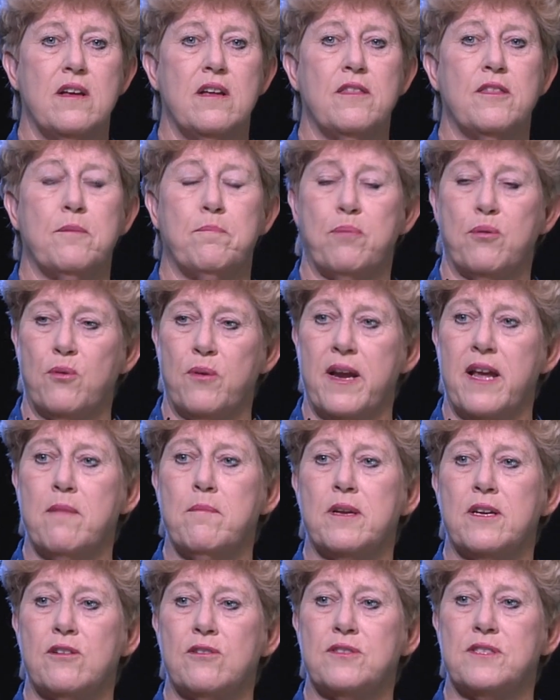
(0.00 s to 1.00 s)
the
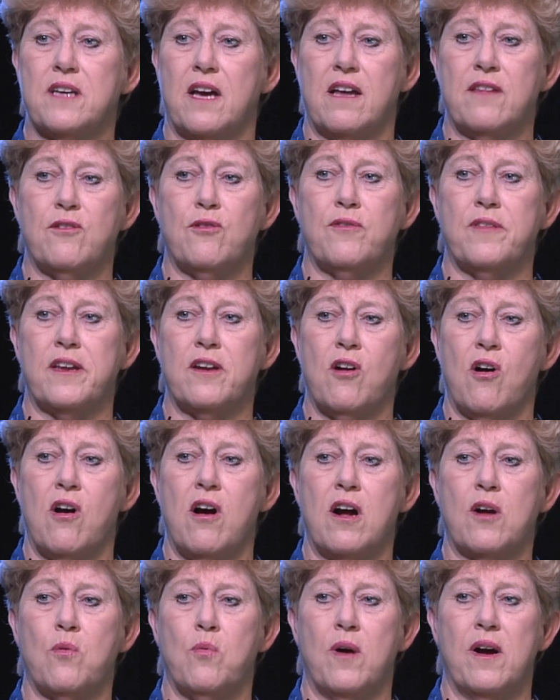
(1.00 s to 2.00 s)
parameters other than
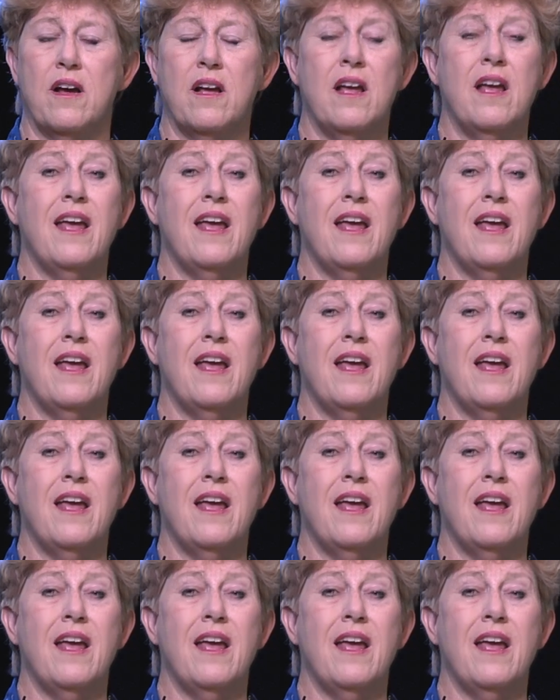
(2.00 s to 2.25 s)
Aqua.